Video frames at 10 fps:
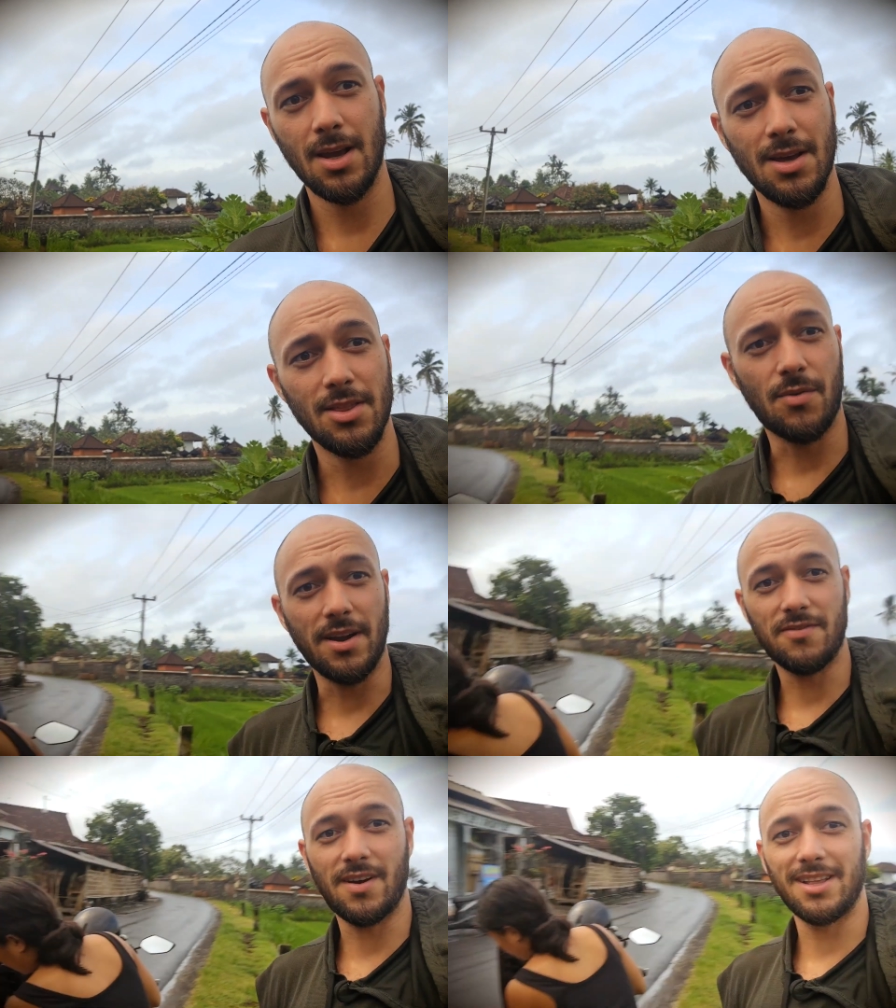The
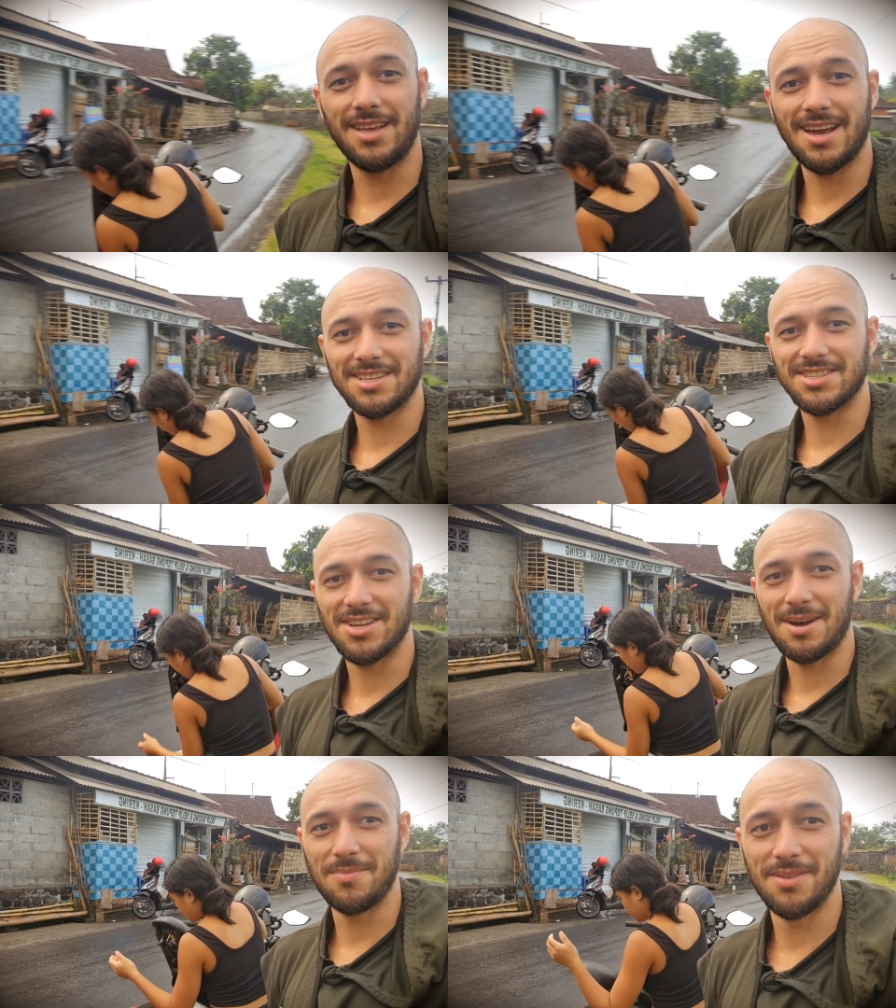rain finally has
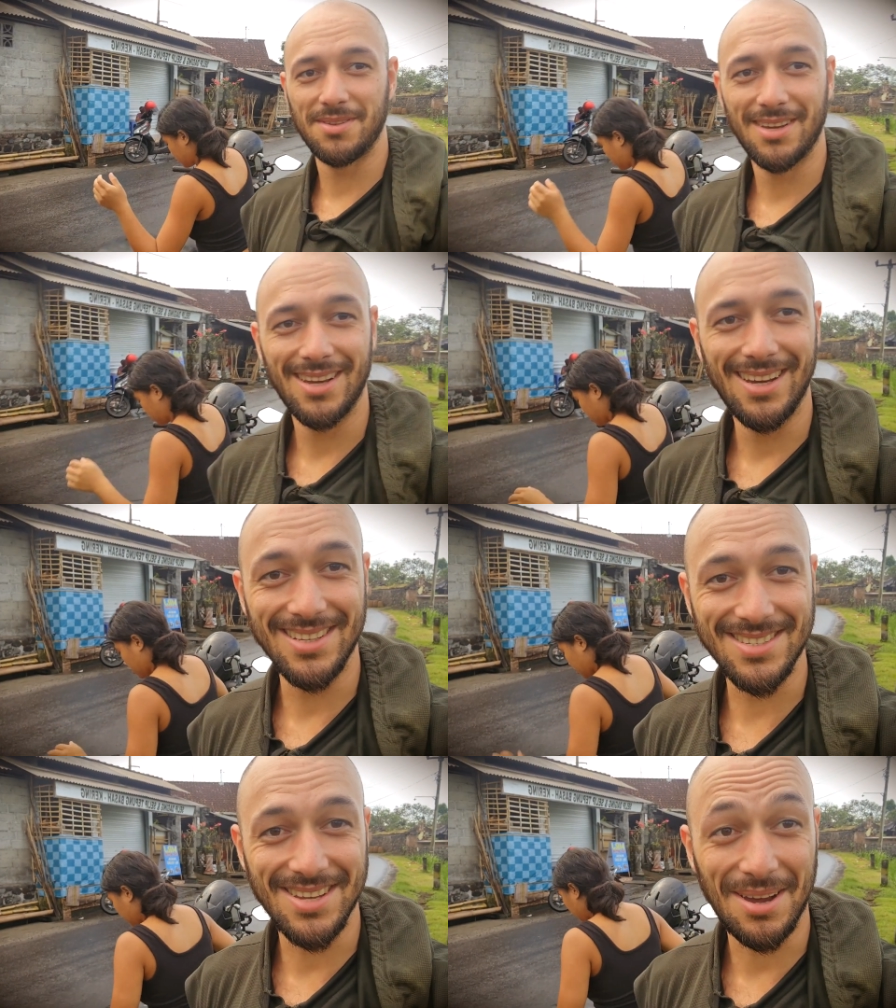stopped.
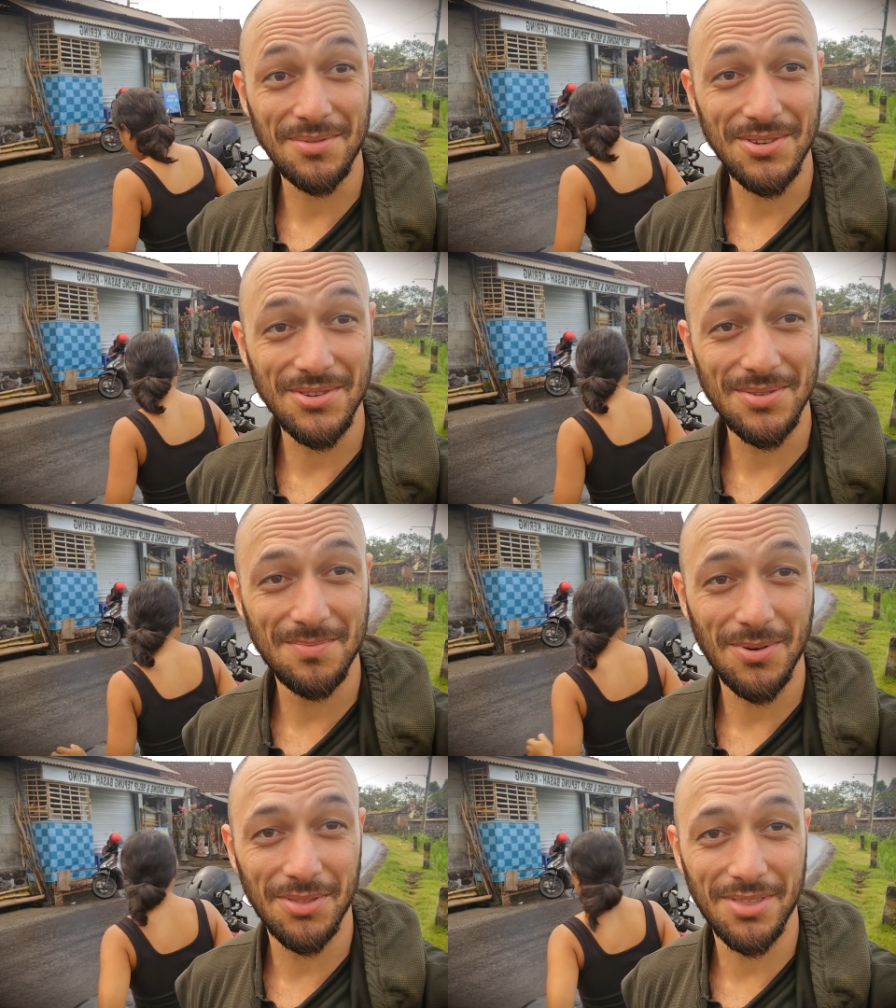It's time to
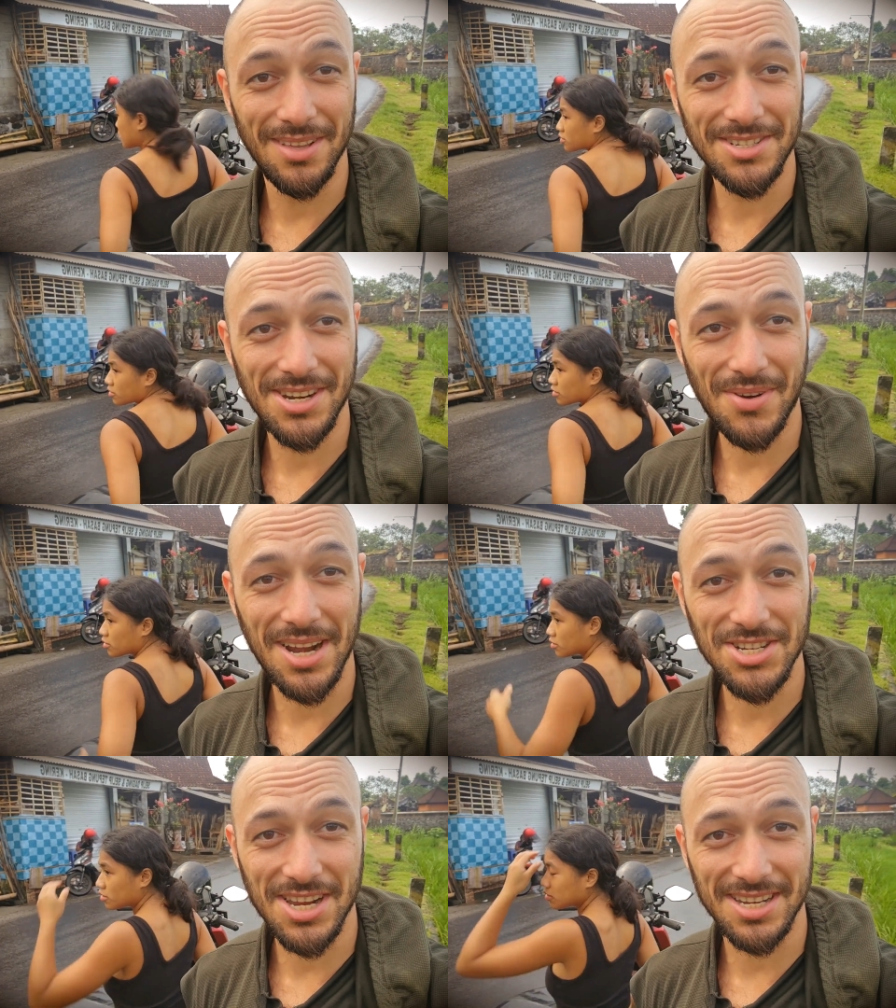put the
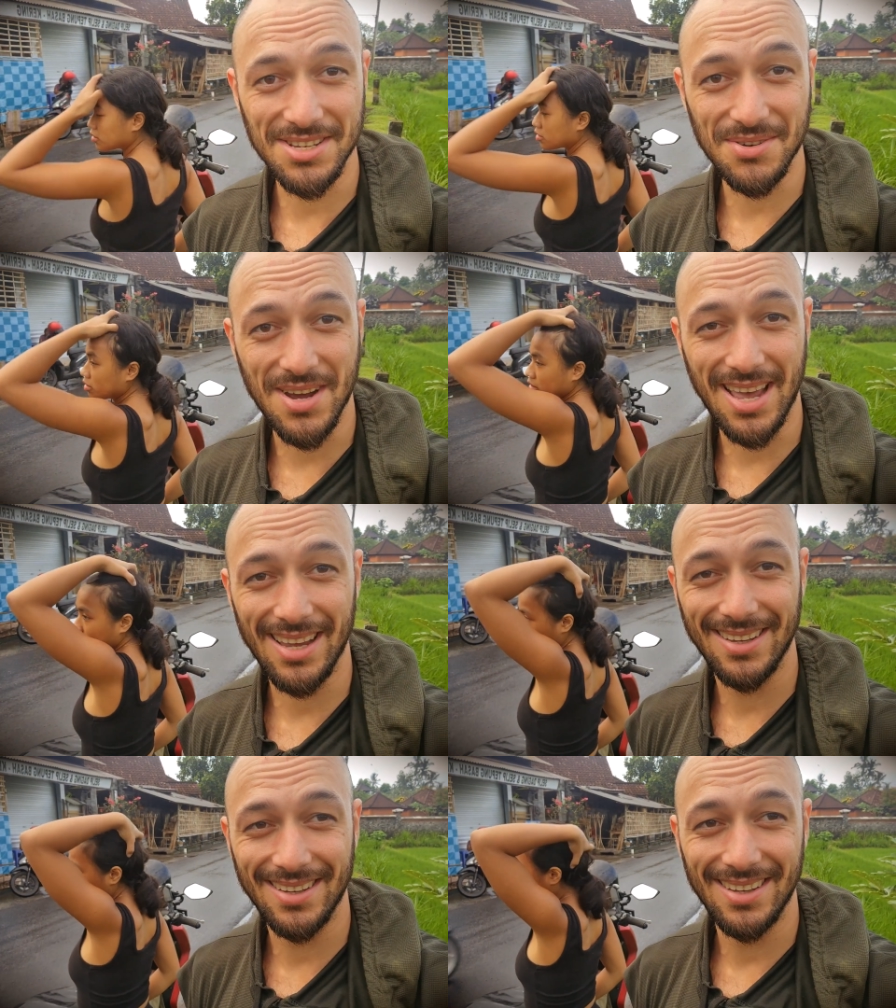rain jackets away.
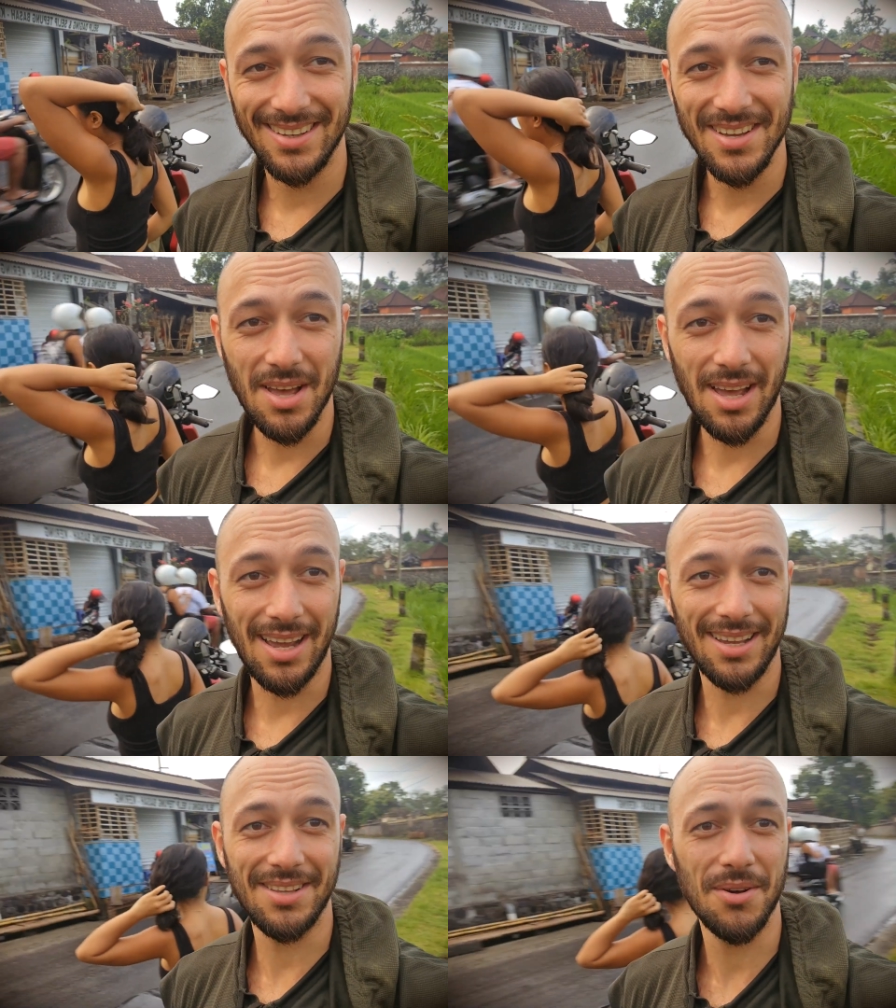
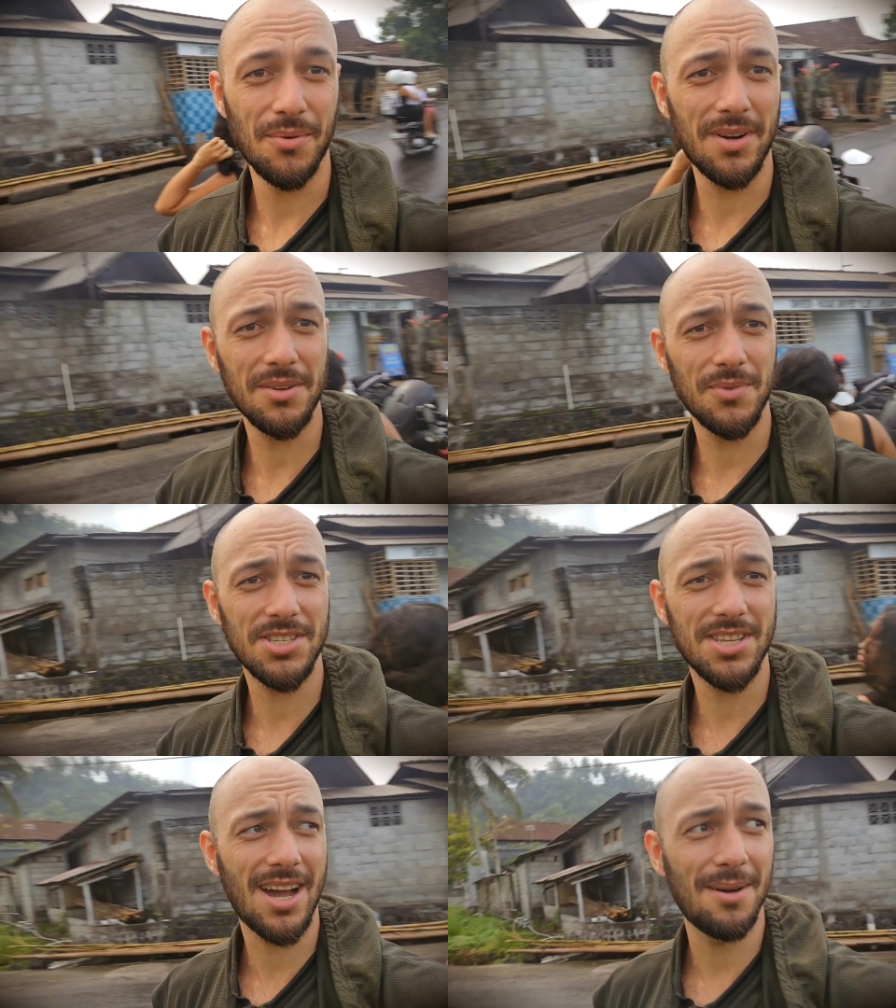And where did we
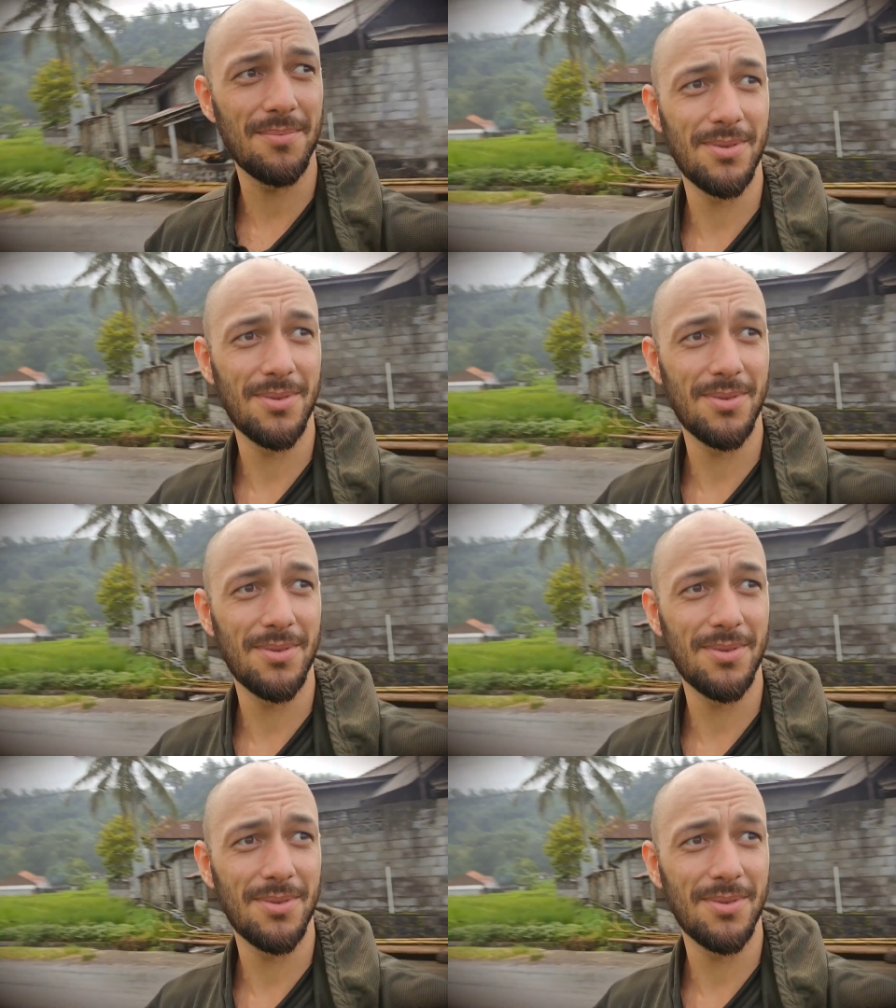stop?